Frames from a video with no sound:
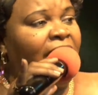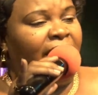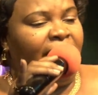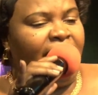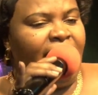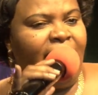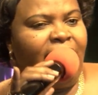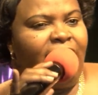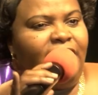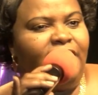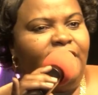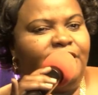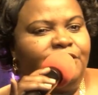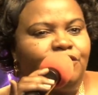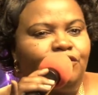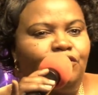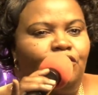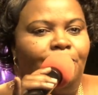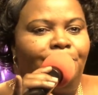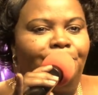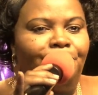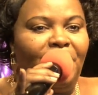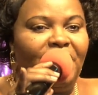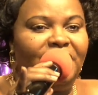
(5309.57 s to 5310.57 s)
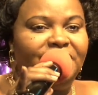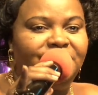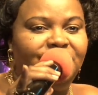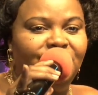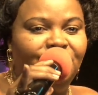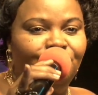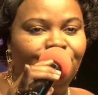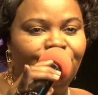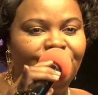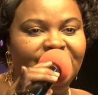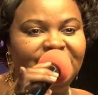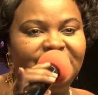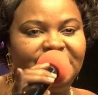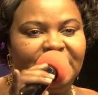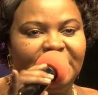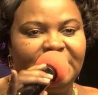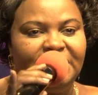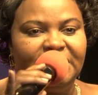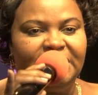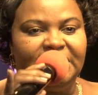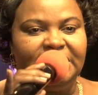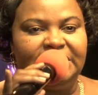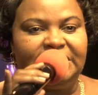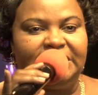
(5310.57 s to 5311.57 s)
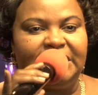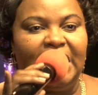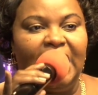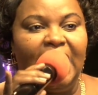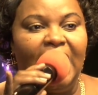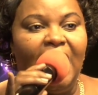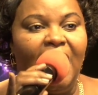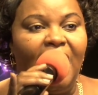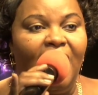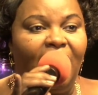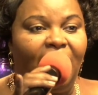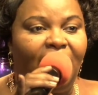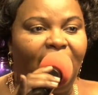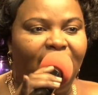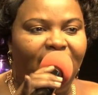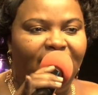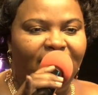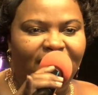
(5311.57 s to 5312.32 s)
He is so bright, he reads in the dark.